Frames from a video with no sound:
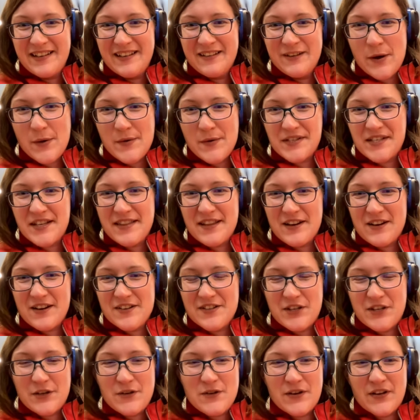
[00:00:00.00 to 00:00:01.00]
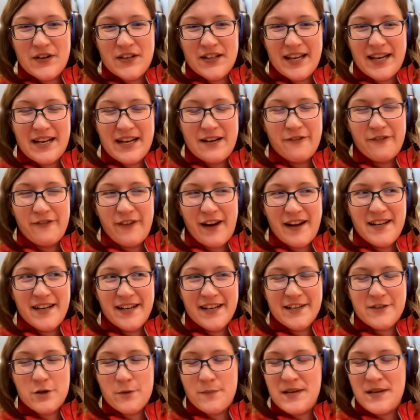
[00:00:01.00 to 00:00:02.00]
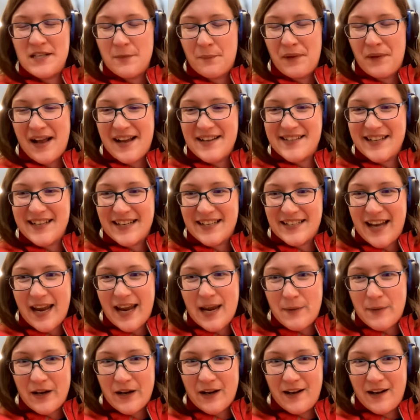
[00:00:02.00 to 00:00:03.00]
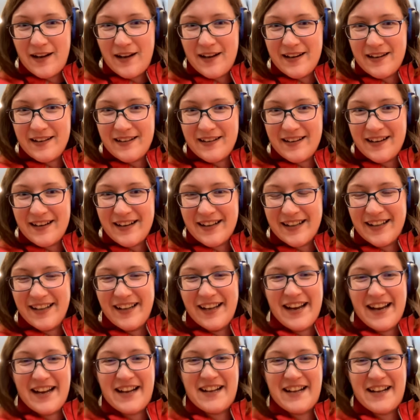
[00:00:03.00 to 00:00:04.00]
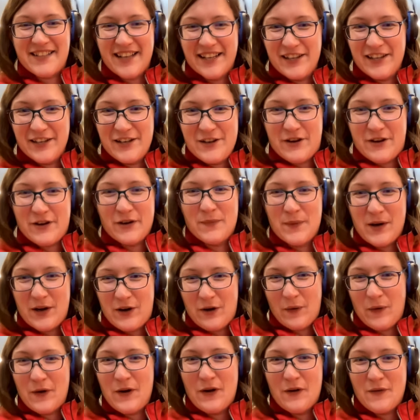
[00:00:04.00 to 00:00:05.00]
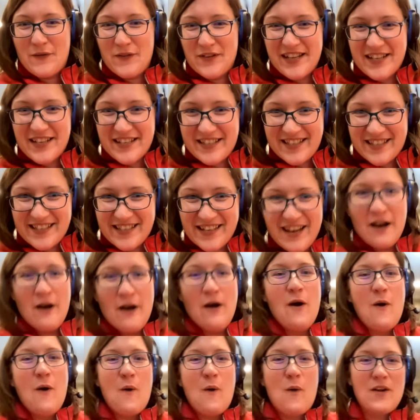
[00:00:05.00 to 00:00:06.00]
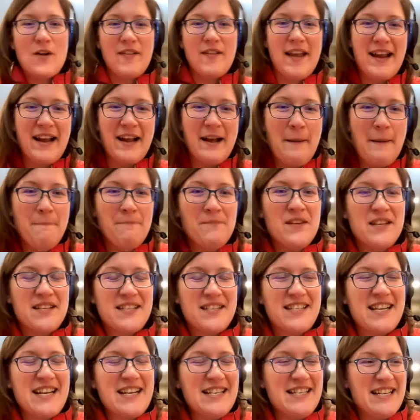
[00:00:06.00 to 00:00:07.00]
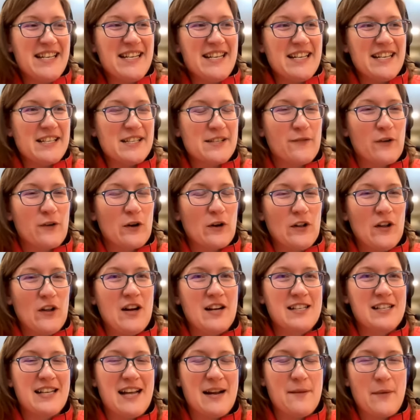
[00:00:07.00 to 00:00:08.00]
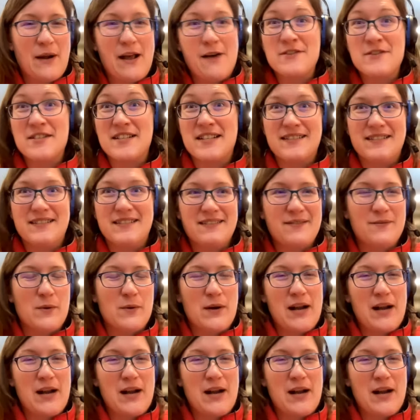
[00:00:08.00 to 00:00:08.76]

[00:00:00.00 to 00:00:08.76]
what was in there, and so you could like find an extra piece of plastic and tape it on, and like suddenly you could record over this. Or like CDs for a long time. When I was in